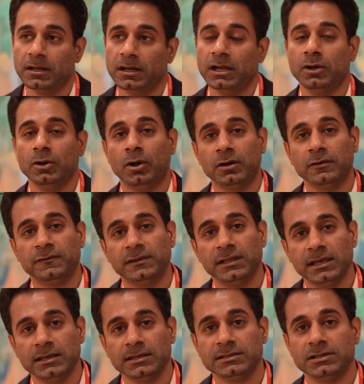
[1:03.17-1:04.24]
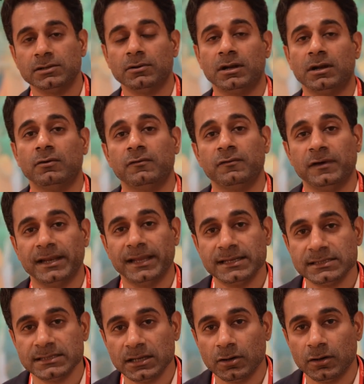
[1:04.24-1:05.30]
A lot of things, around
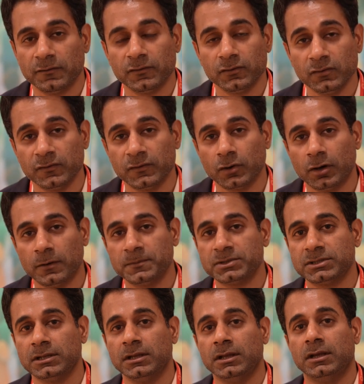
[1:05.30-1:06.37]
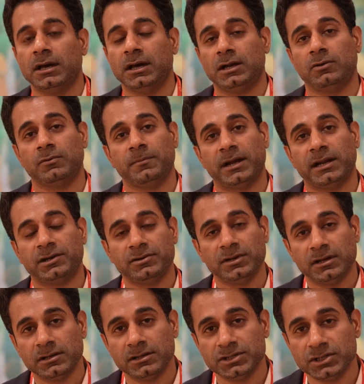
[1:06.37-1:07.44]
financing of rooftops, around battery
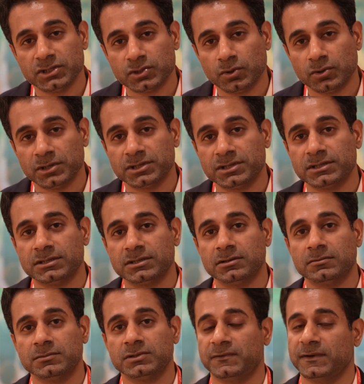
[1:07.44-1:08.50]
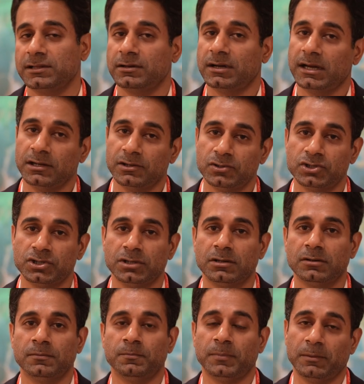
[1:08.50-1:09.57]
energy storage systems, whether
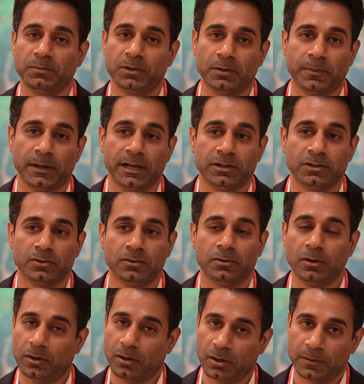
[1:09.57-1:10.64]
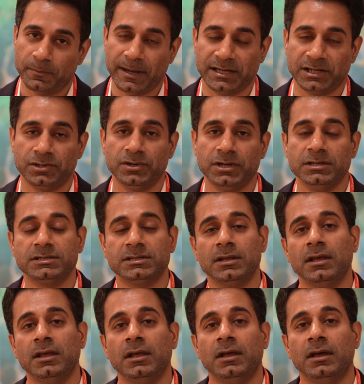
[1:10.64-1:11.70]
hydrogen, pumped up hydro or batteries.
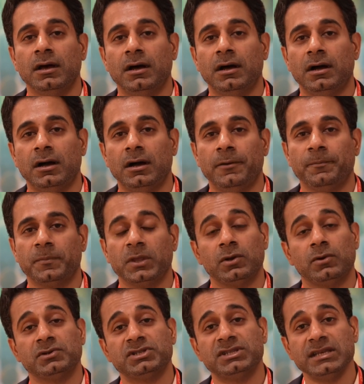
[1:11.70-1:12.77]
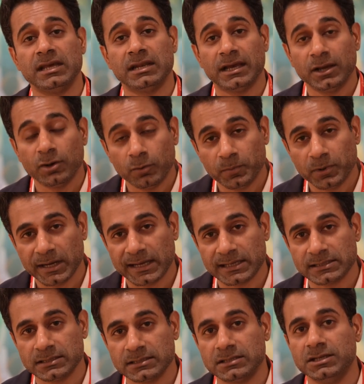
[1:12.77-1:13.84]
CNI open
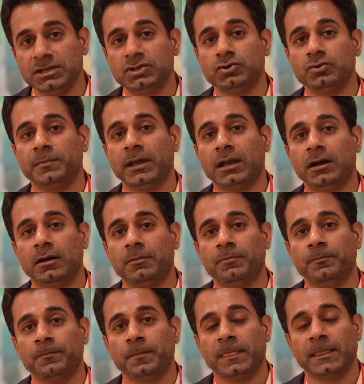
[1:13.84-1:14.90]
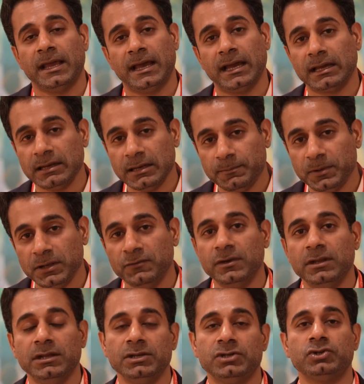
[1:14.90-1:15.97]
access needs to pick up, agri PV
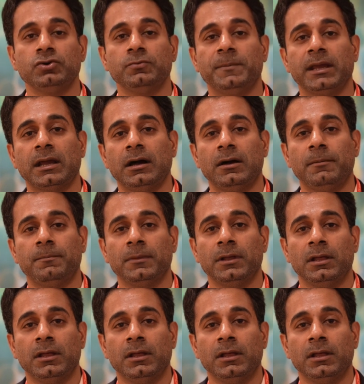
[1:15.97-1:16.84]
needs to pick up.